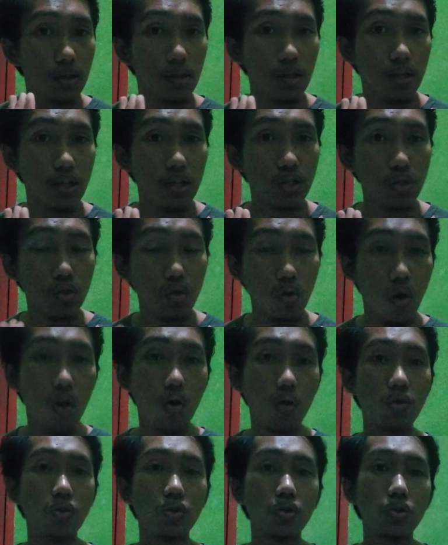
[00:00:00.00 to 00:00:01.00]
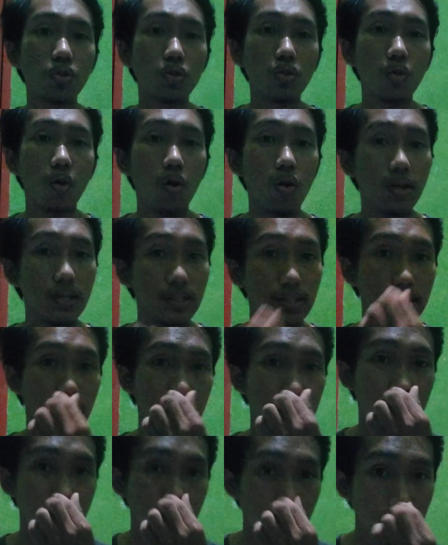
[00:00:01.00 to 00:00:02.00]
discourse or
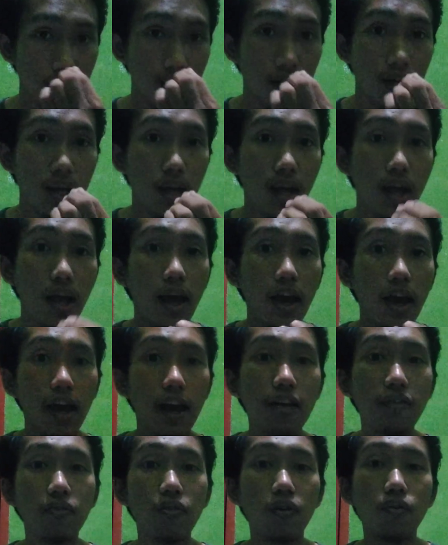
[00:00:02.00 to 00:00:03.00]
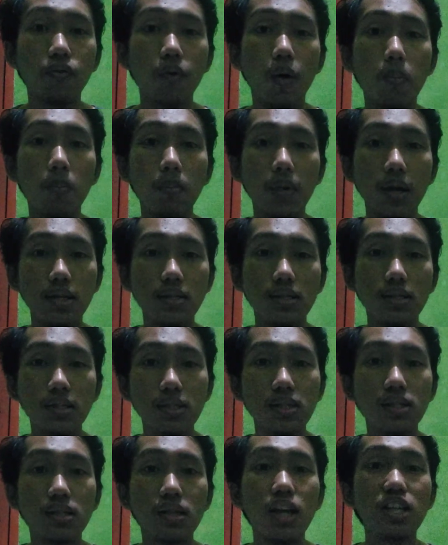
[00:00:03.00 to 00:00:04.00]
discussion, and
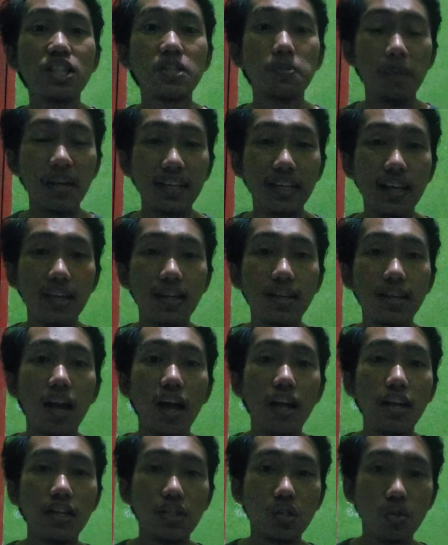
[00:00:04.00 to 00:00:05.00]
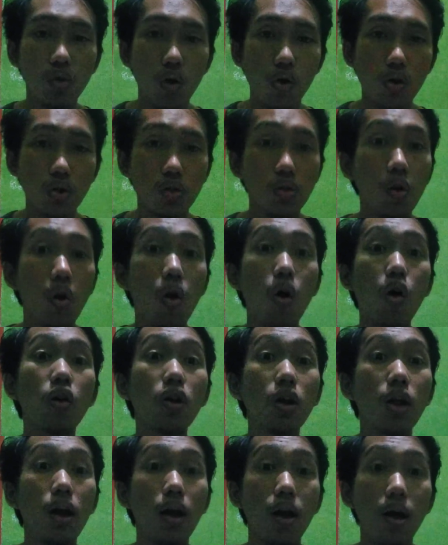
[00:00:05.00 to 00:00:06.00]
performance speaking discourse
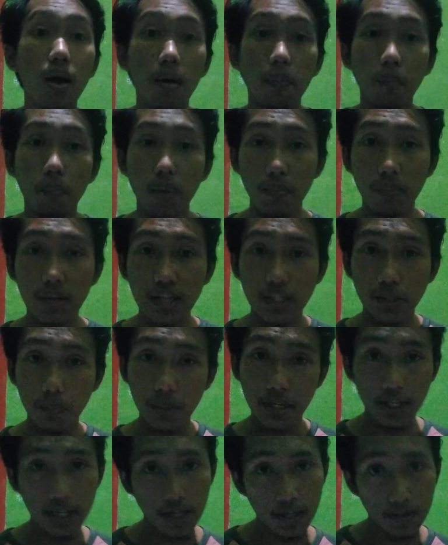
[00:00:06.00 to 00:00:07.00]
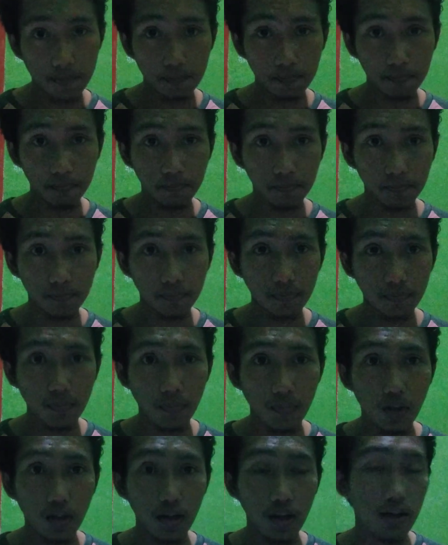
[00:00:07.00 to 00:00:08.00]
or public speaking.
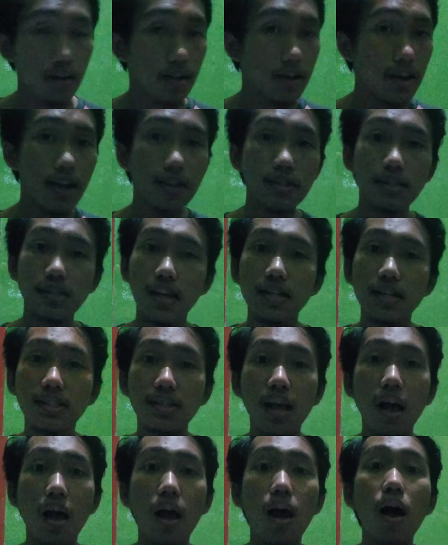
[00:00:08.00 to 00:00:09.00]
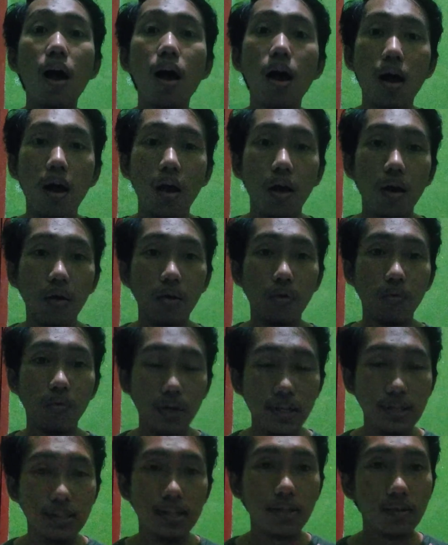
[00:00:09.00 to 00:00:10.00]
And the next is
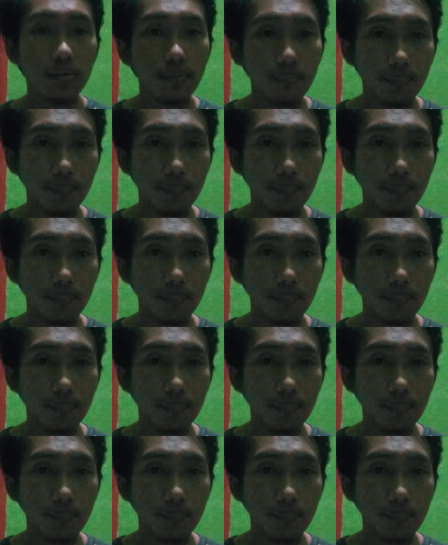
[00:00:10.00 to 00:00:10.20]
written.